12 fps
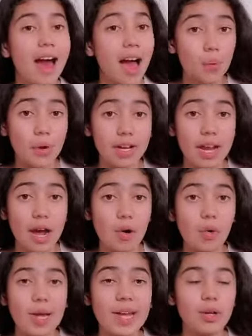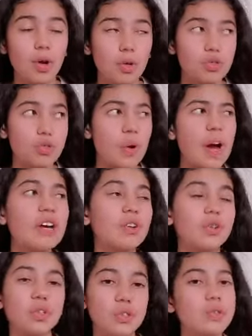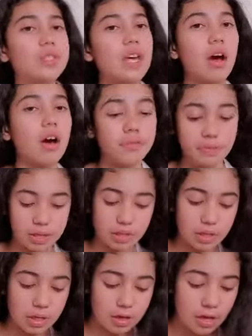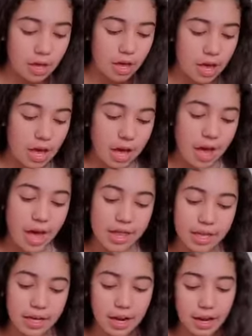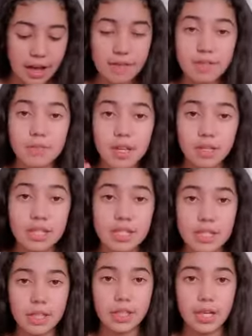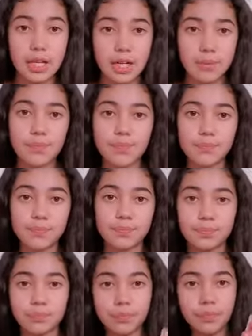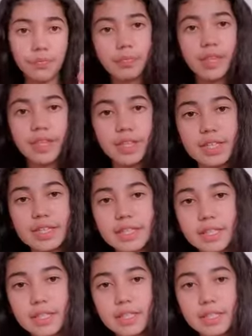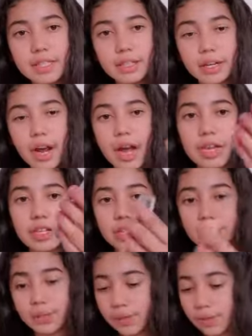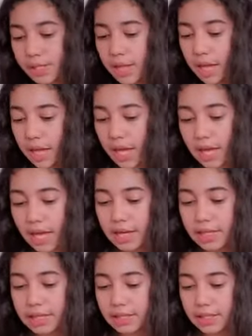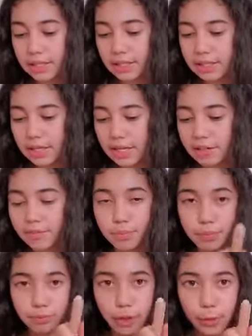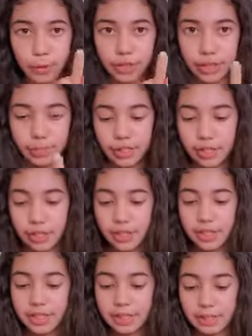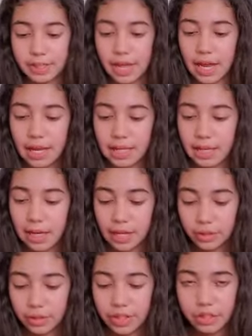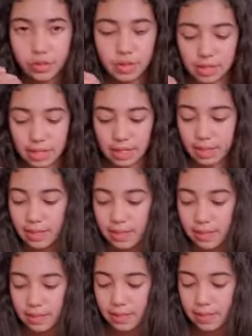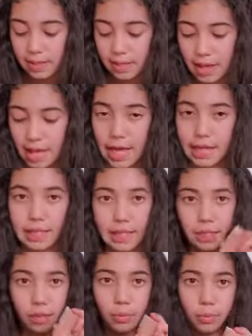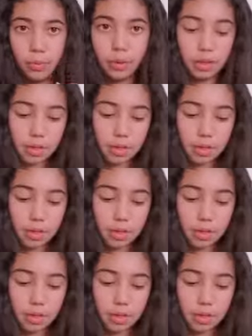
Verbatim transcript: I ran out and also I don't use that often. And then I have some concealer here. This is a concealer I use and it's kind of broken to be honest and I only use this and this little